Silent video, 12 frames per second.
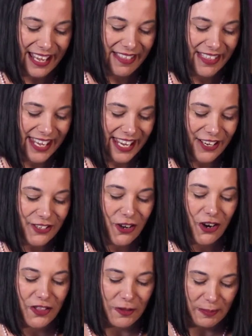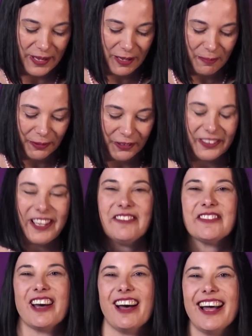These are the people
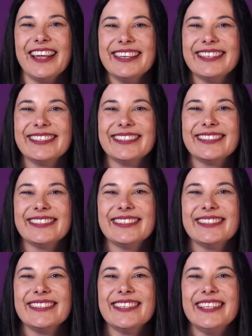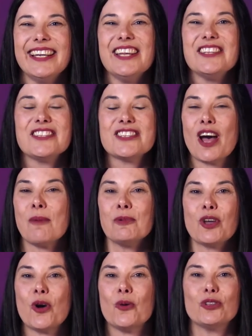of God some
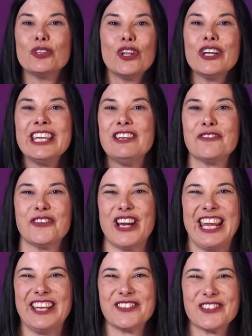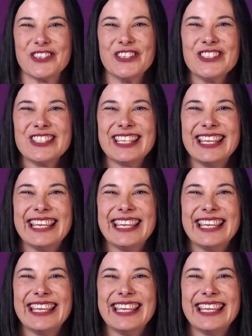go looking for answers